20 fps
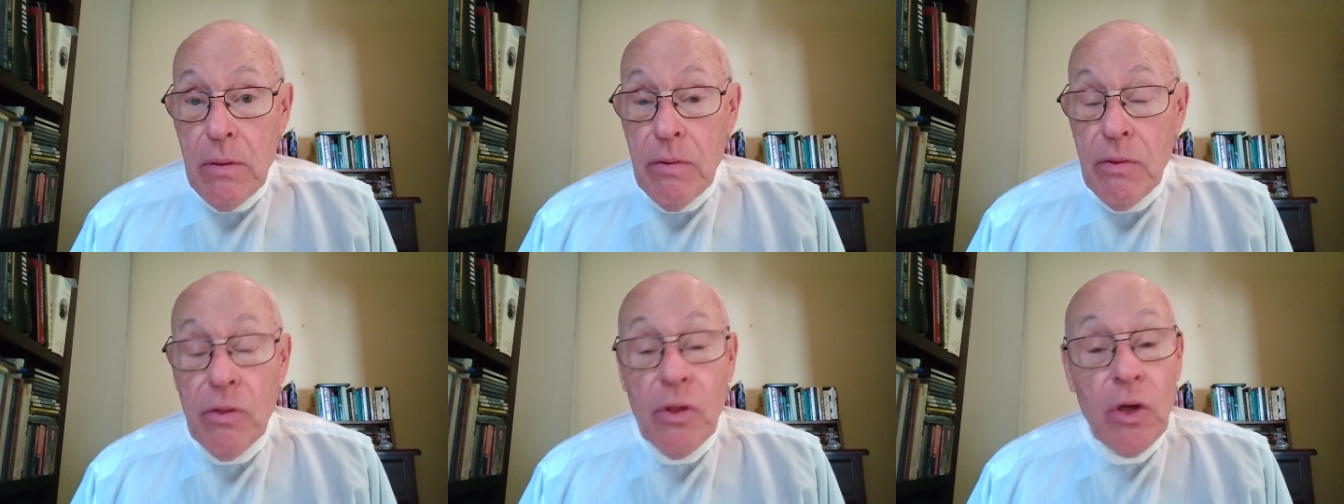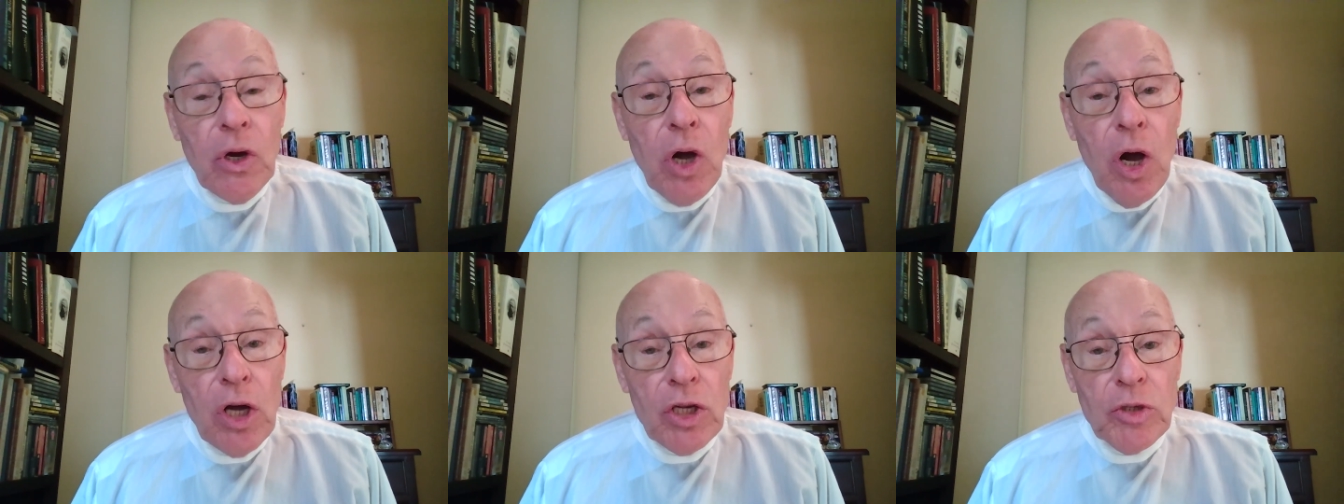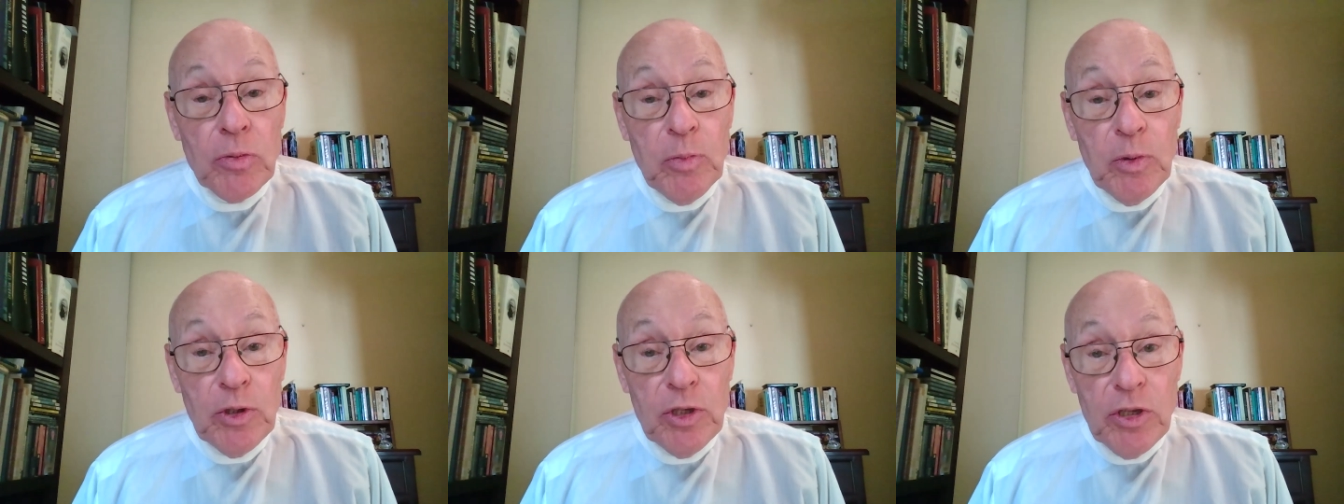The
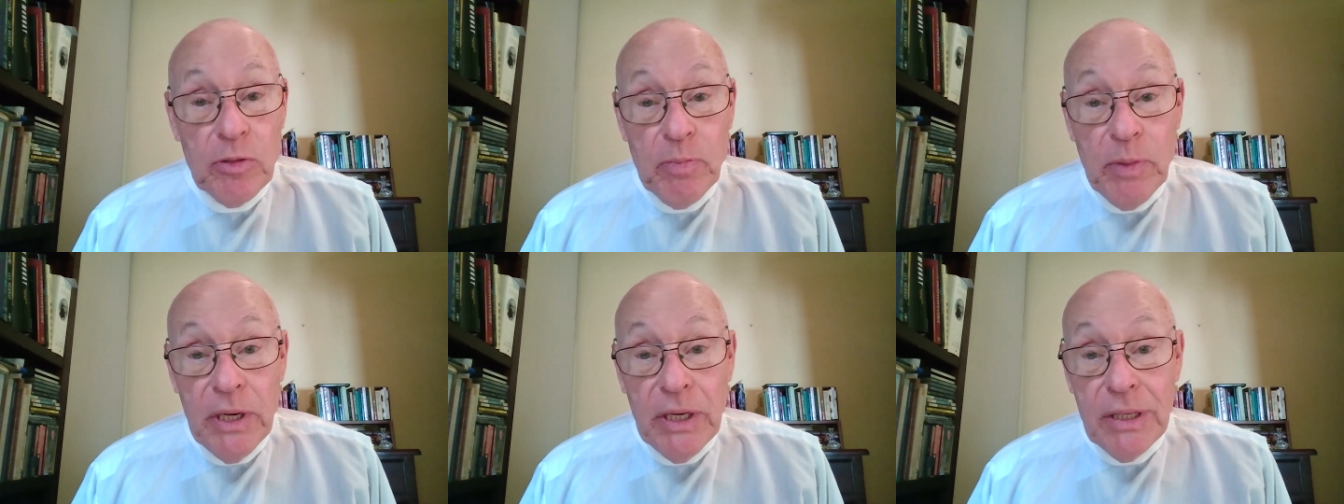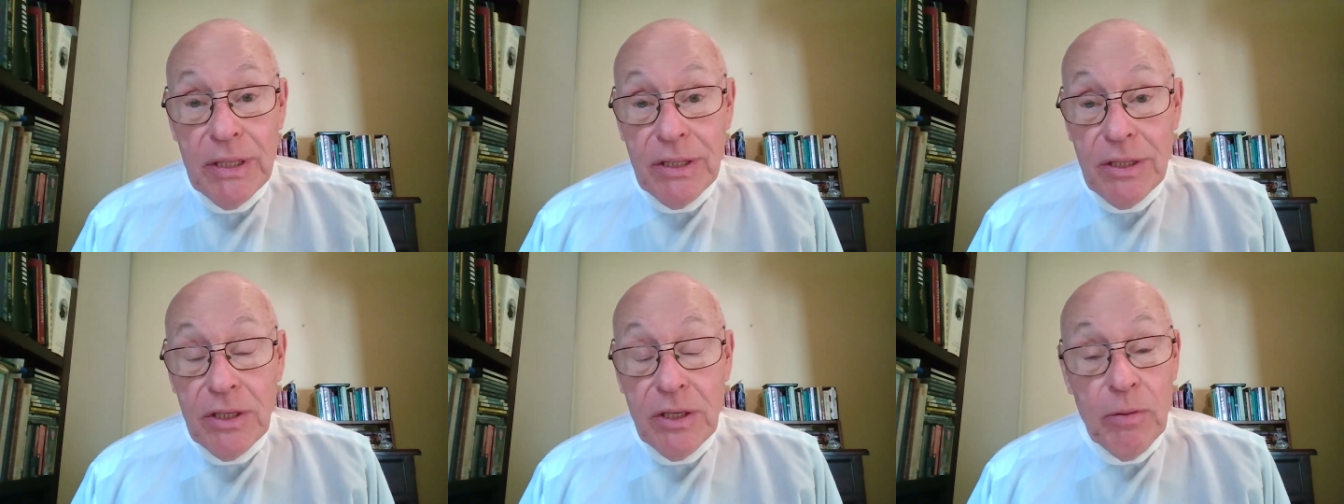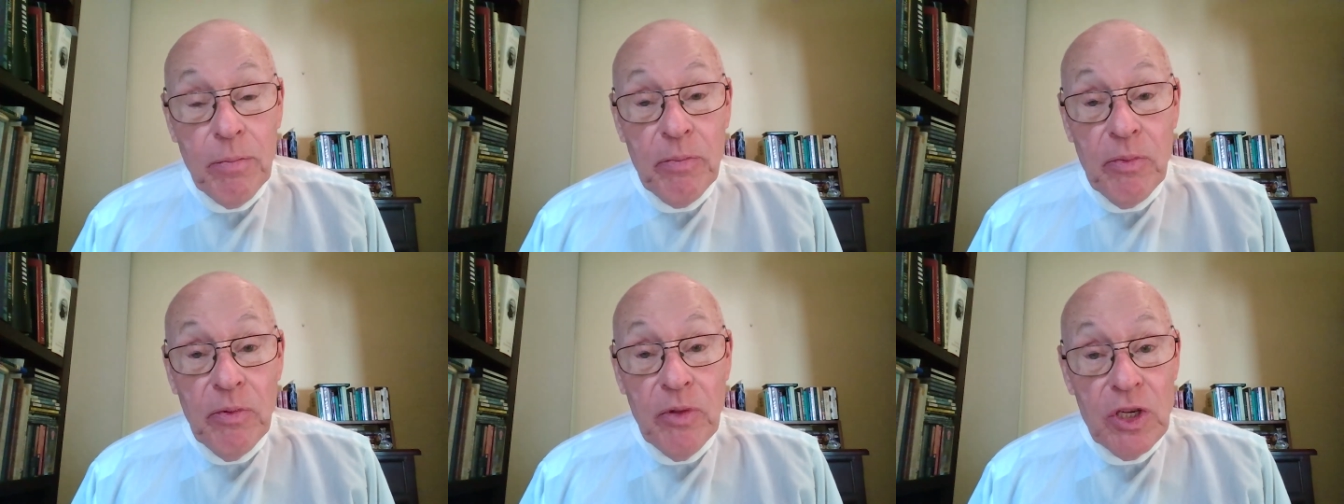gospel speaks to
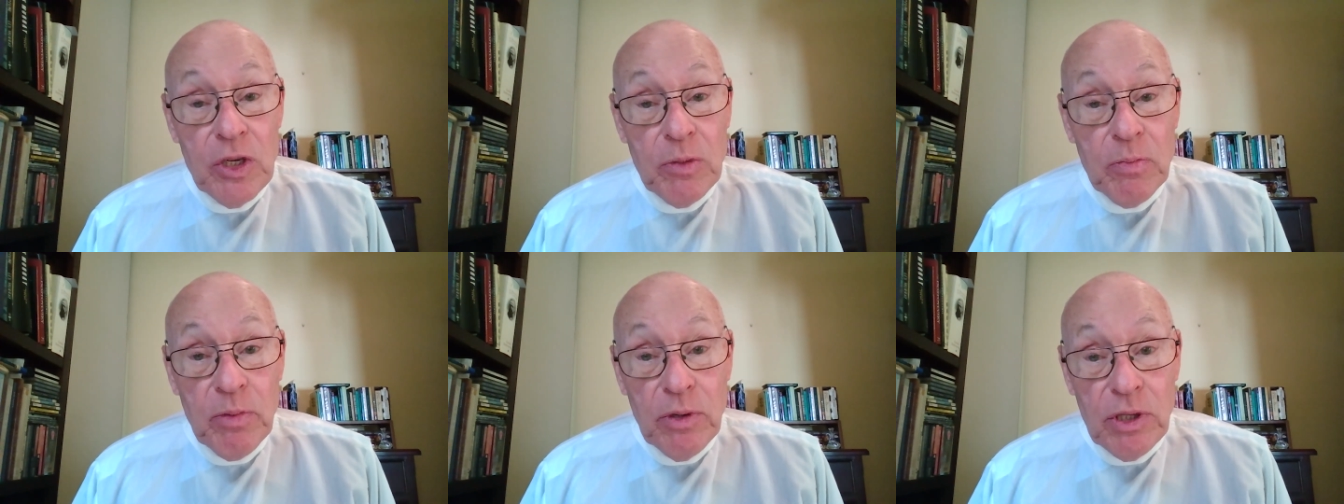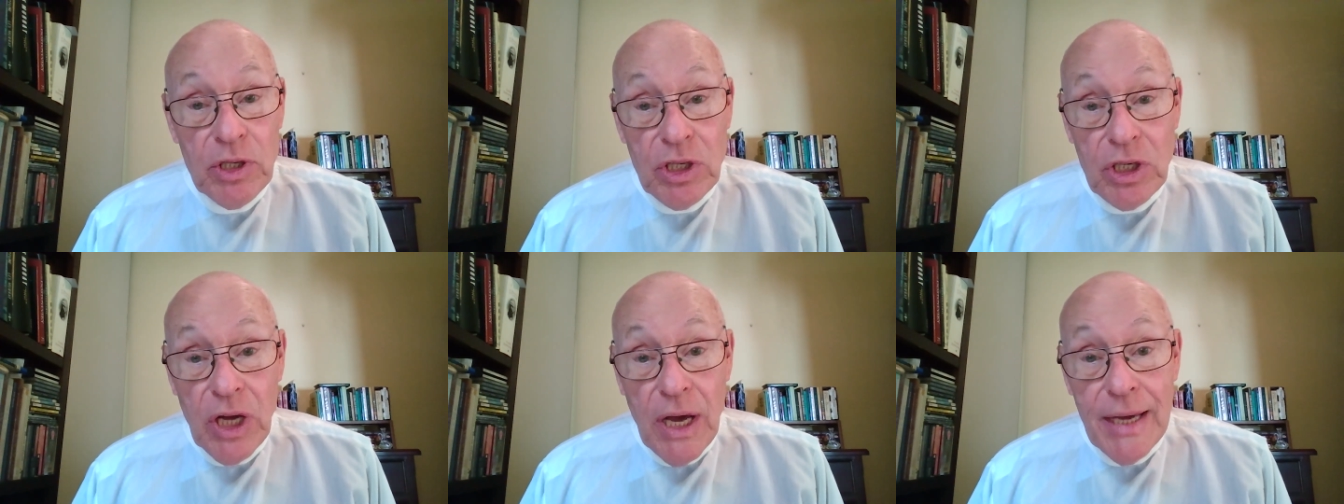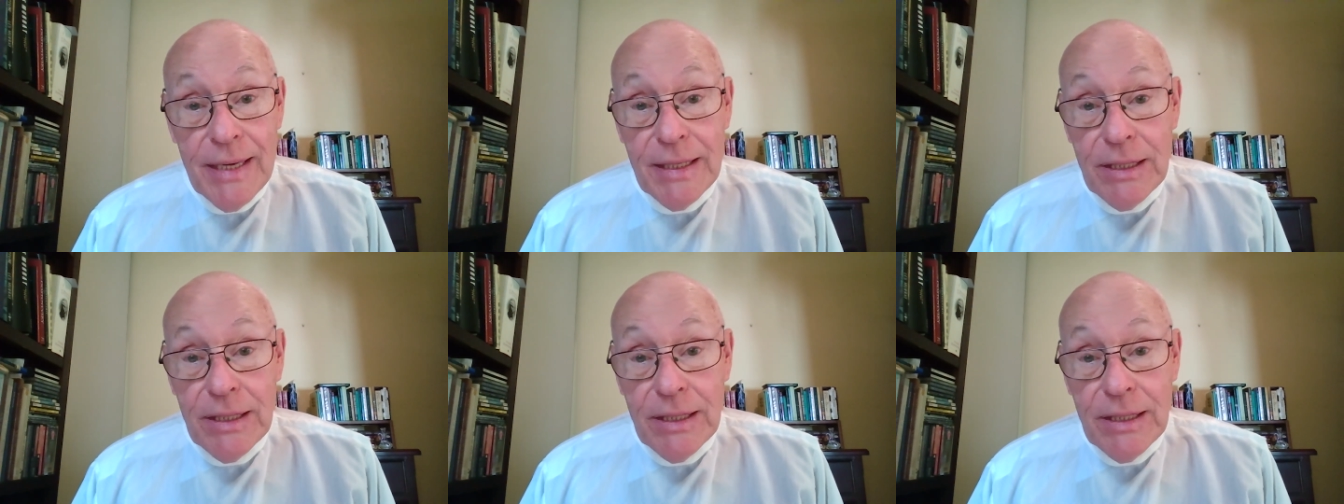this precise